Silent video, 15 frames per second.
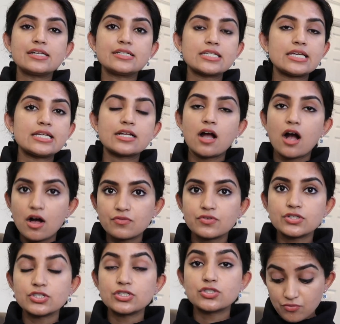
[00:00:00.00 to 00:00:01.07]
and it
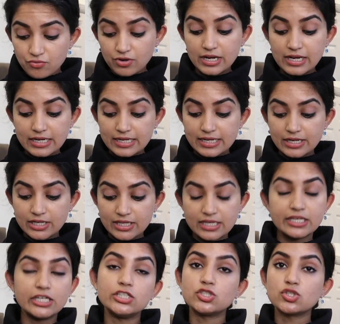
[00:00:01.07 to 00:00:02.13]
covers really
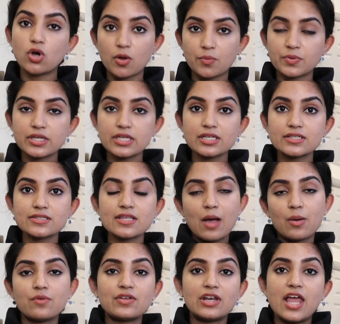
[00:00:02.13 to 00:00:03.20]
key topics.
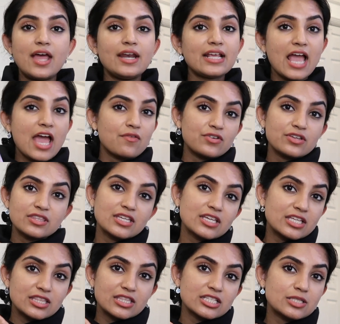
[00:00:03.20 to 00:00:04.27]
However, learning
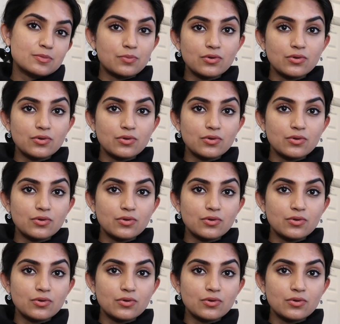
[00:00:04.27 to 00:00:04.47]
everything in this